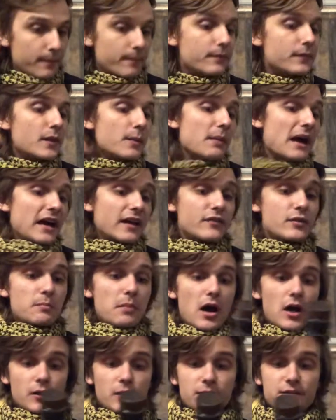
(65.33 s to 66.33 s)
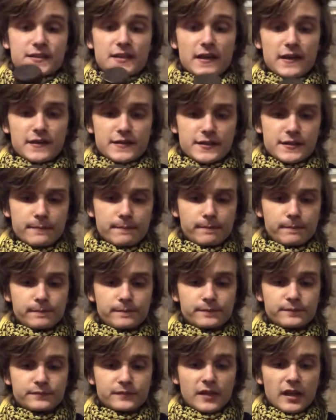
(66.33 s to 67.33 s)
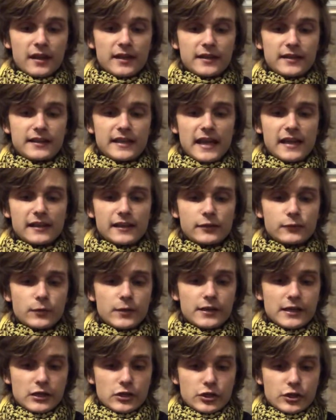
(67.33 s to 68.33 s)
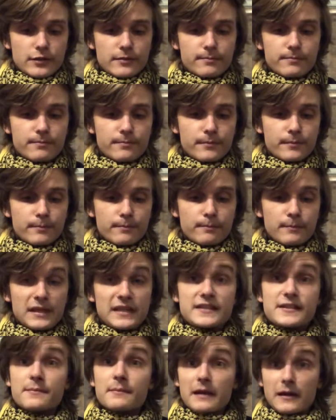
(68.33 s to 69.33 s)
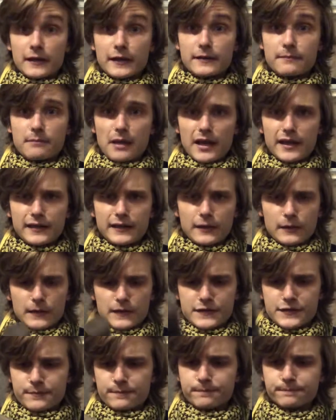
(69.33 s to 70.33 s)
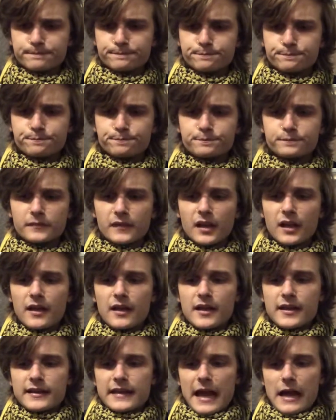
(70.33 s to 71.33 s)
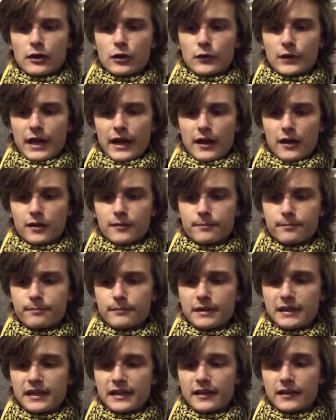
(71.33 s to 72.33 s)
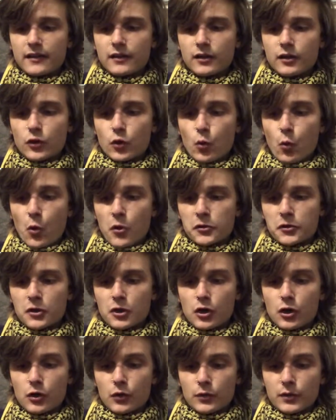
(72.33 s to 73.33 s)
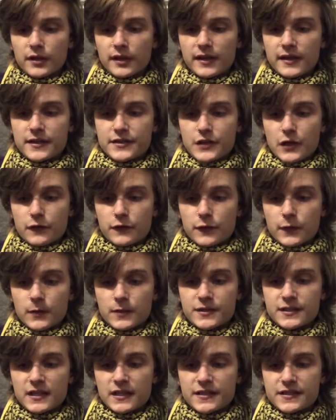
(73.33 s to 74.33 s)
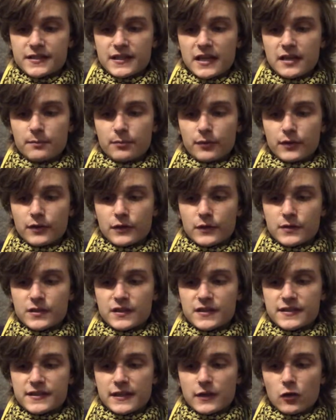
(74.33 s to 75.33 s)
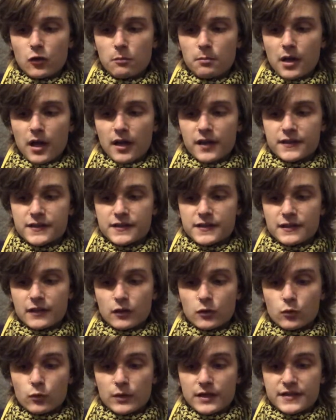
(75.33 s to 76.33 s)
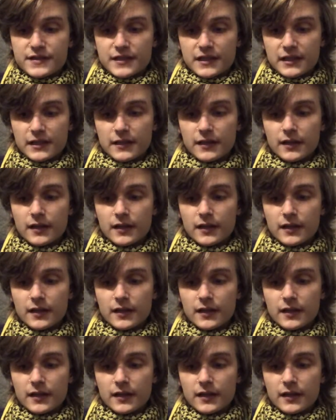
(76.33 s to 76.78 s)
The back of the bottle says, Gaelic tradition meets American pioneerism. Carrowdair, meaning quarter oak, is our first estate-produced single-pot still whiskey.